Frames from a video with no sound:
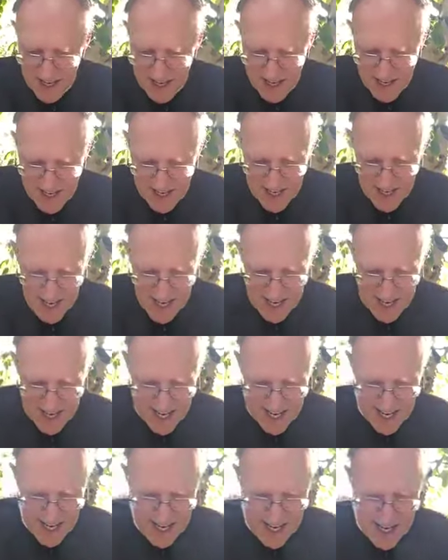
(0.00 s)

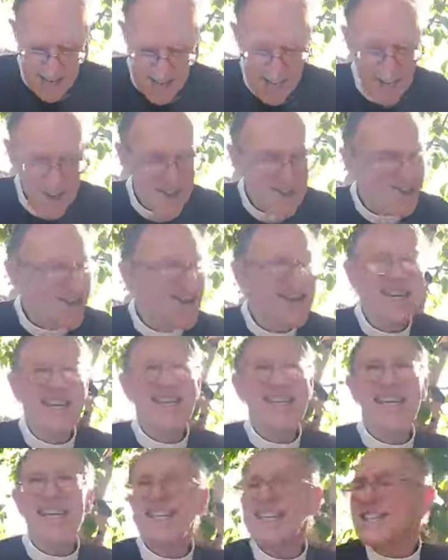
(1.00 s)
saying that
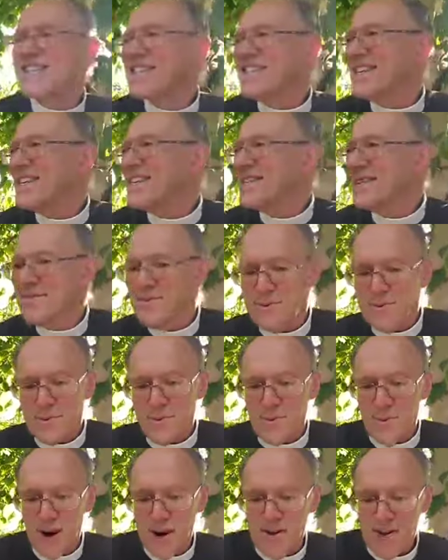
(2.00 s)
he doesn't need to
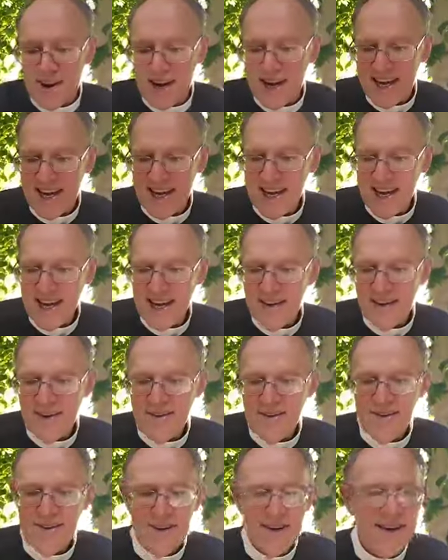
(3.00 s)
worry.
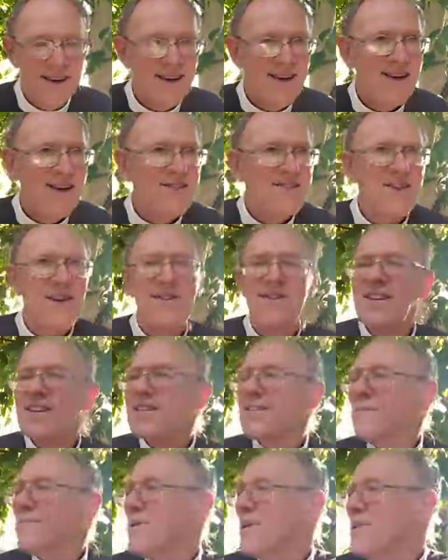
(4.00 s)
He don't
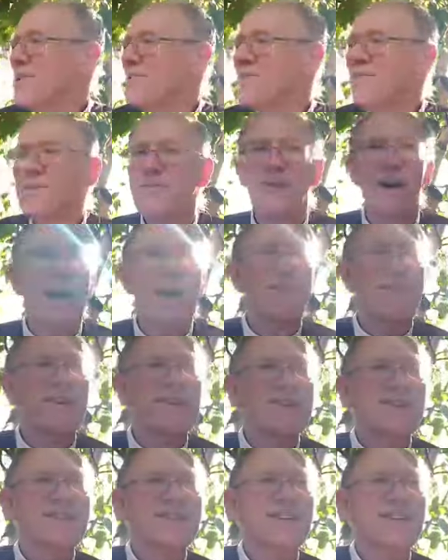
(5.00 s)
need to bother about
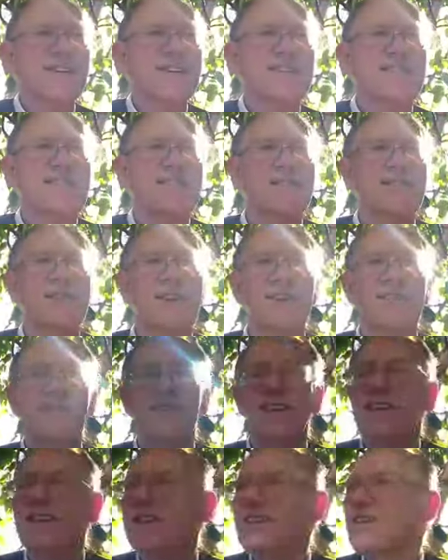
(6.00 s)
these things.
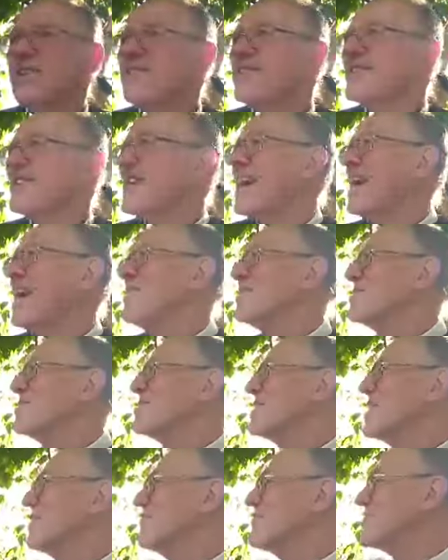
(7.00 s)
You can count
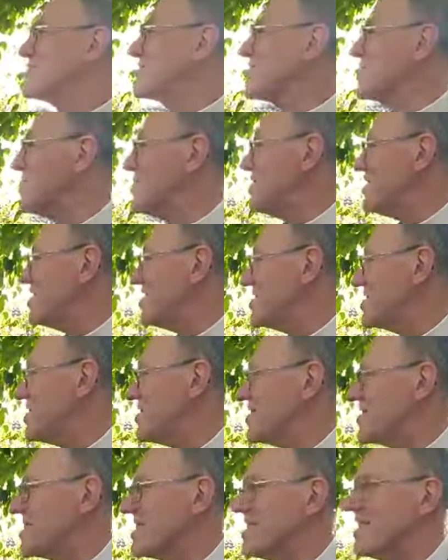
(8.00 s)
yourself as good.
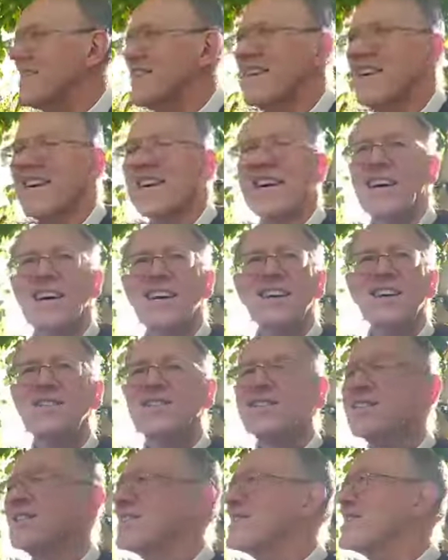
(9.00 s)
You
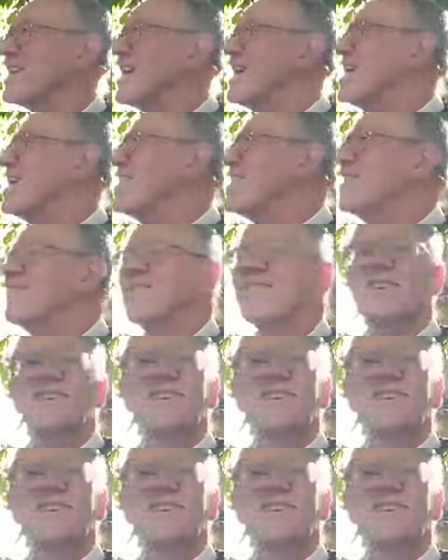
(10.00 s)
can say that